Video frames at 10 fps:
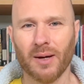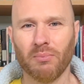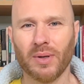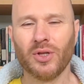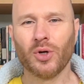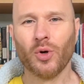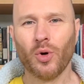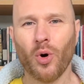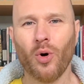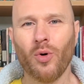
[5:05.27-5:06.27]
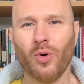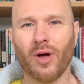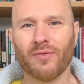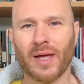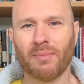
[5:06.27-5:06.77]
But the goal
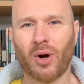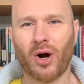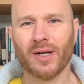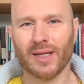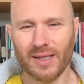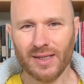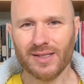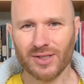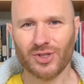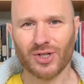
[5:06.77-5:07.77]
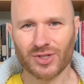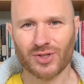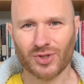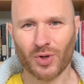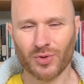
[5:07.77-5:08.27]
of that part isn't just
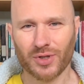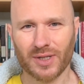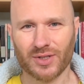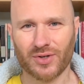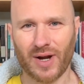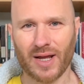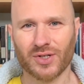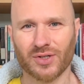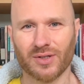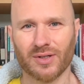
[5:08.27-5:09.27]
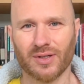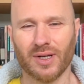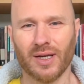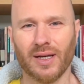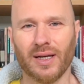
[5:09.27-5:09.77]
the social interaction.
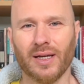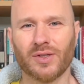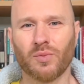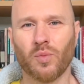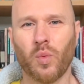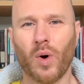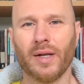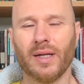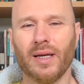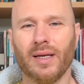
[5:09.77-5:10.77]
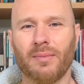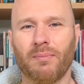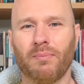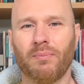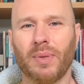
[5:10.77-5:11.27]
It's what it
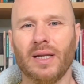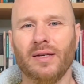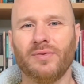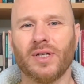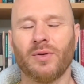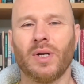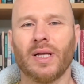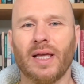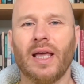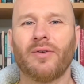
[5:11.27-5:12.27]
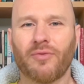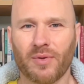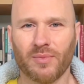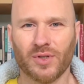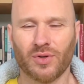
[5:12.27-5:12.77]
believes it will get
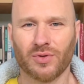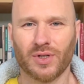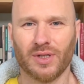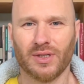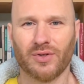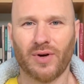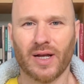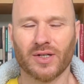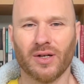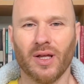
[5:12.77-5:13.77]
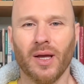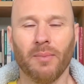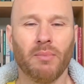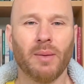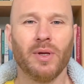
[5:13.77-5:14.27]
from the social interaction.
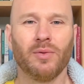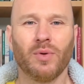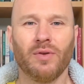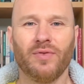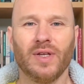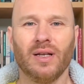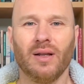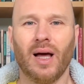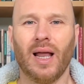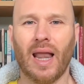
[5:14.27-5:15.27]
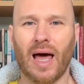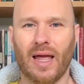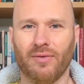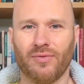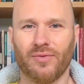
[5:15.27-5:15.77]
Maybe it will feel
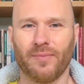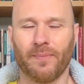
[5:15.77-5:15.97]
alive.